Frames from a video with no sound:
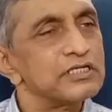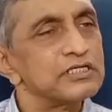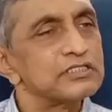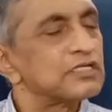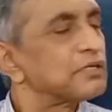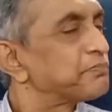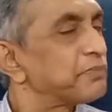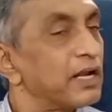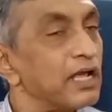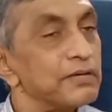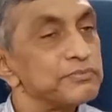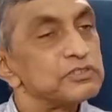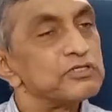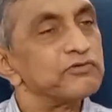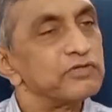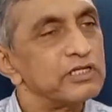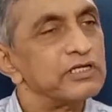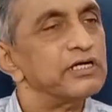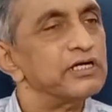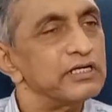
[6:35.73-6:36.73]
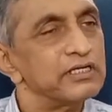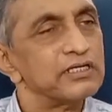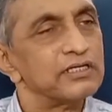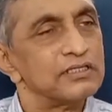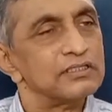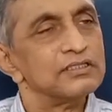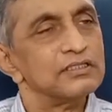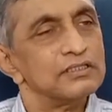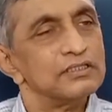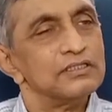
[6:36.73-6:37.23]
and perhaps even in India.
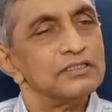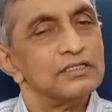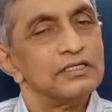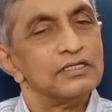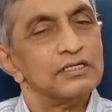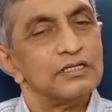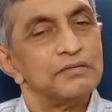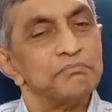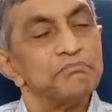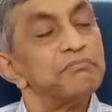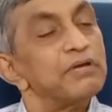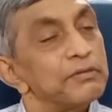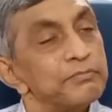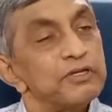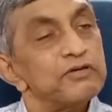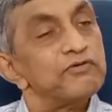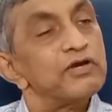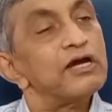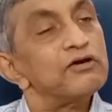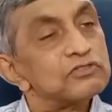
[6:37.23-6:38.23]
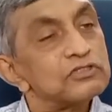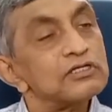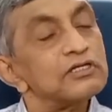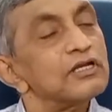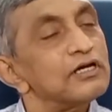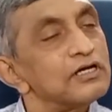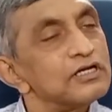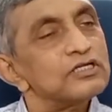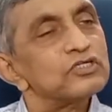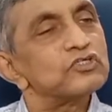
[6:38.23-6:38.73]
Maybe we have to
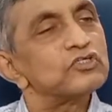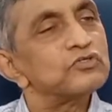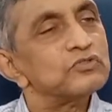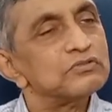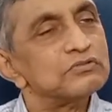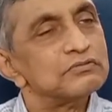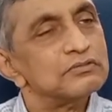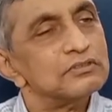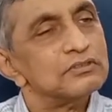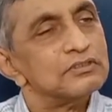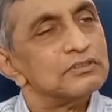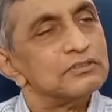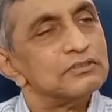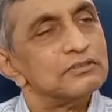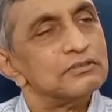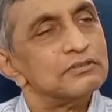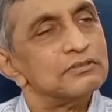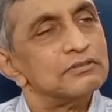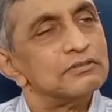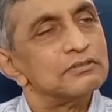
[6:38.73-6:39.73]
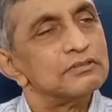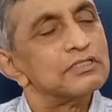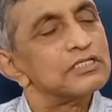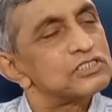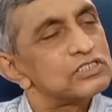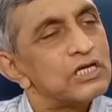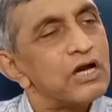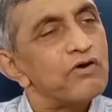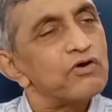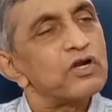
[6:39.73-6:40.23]
learn to
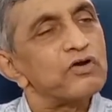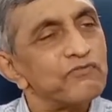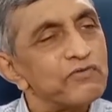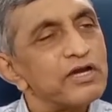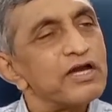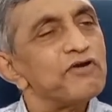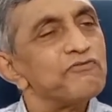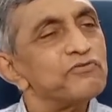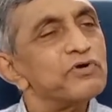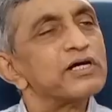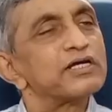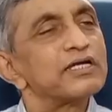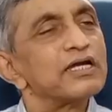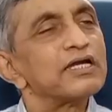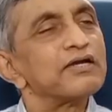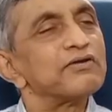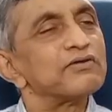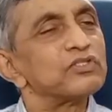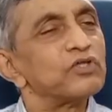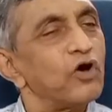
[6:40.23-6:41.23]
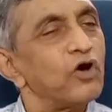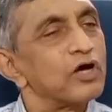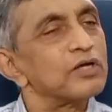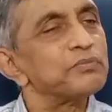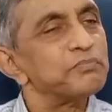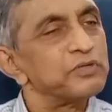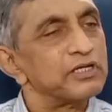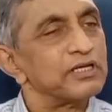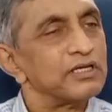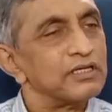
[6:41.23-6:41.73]
discover a way of working with
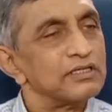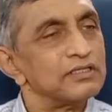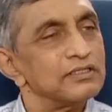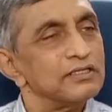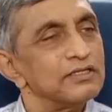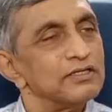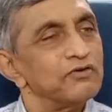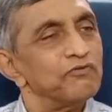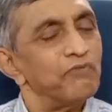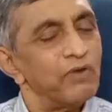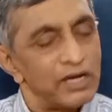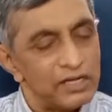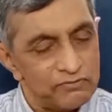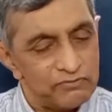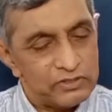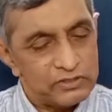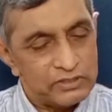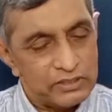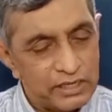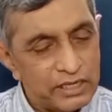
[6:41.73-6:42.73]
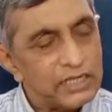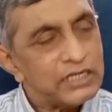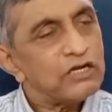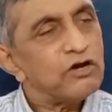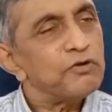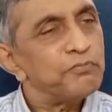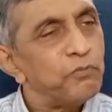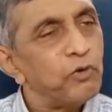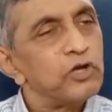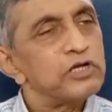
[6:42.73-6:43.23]
harmony while we air
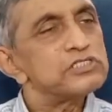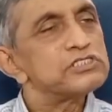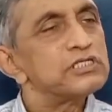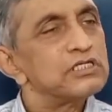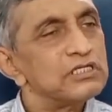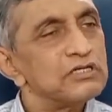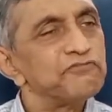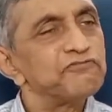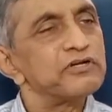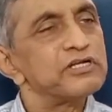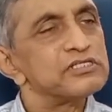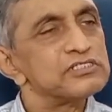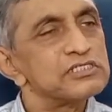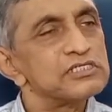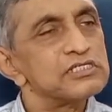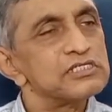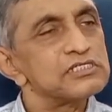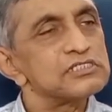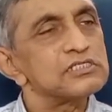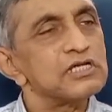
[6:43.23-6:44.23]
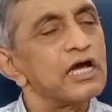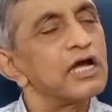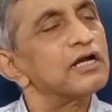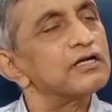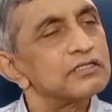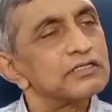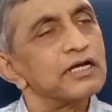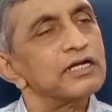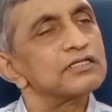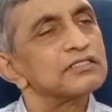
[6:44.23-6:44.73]
our policy differences
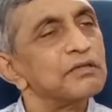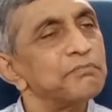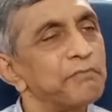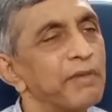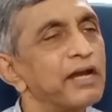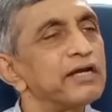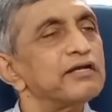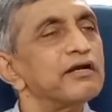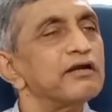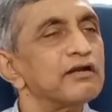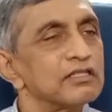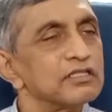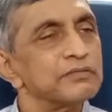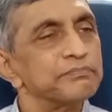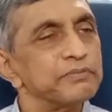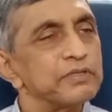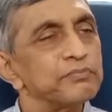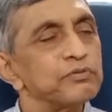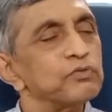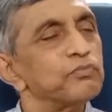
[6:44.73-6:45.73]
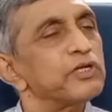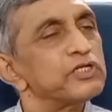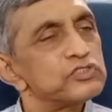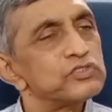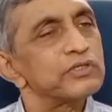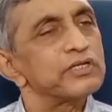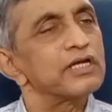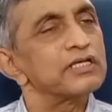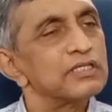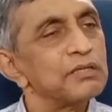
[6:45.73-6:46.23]
and get the mandate of the people. Once you
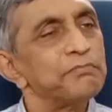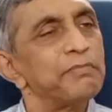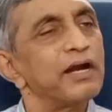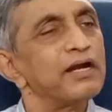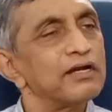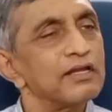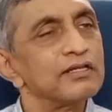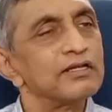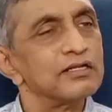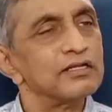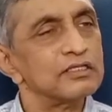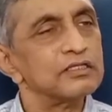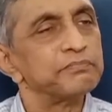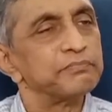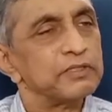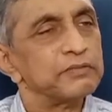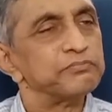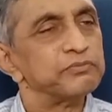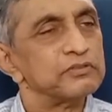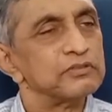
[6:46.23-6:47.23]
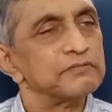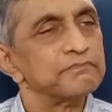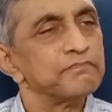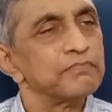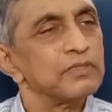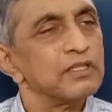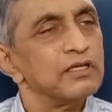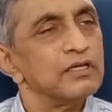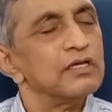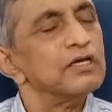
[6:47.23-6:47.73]
get the mandate of the people,
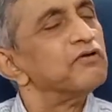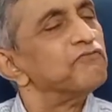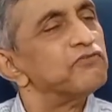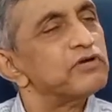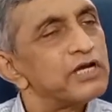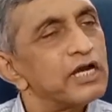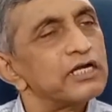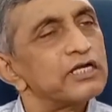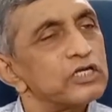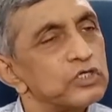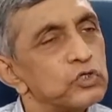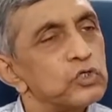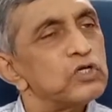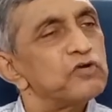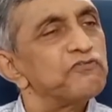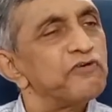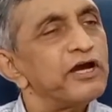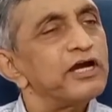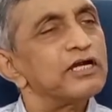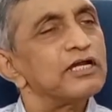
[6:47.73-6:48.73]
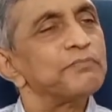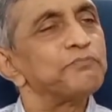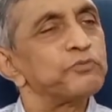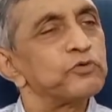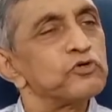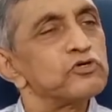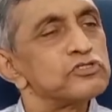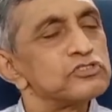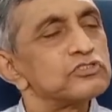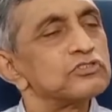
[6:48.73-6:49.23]
we get a unified
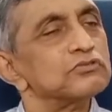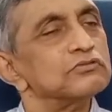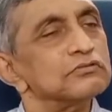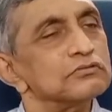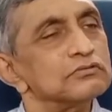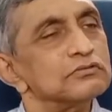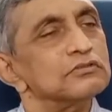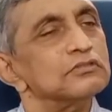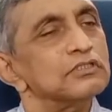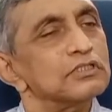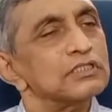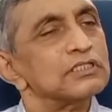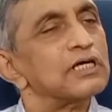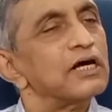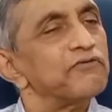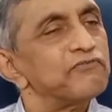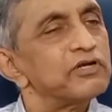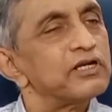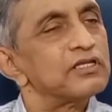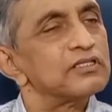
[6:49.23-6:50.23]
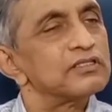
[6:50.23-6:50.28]
approach to govern the